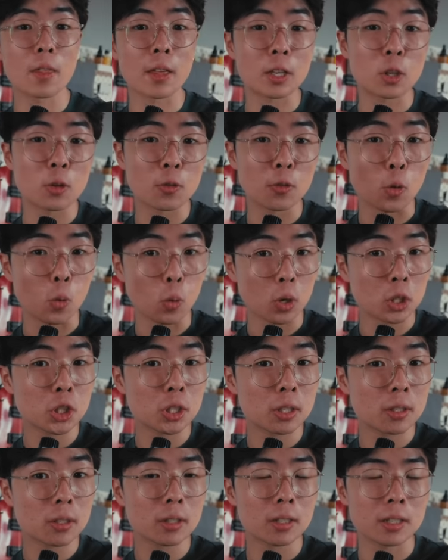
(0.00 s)
Thank you for
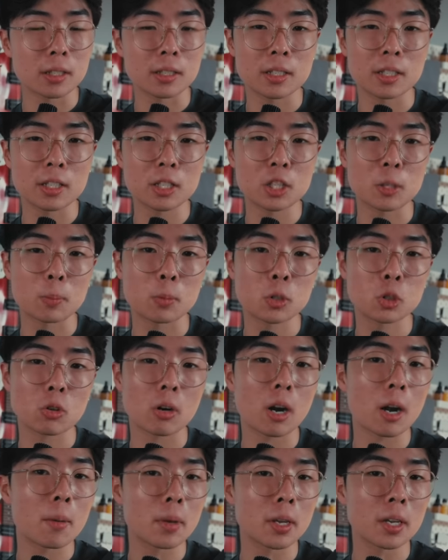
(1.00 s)
watching. Consider
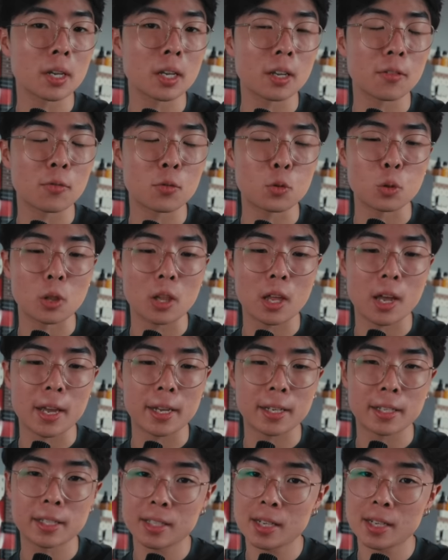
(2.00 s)
subscribing if you like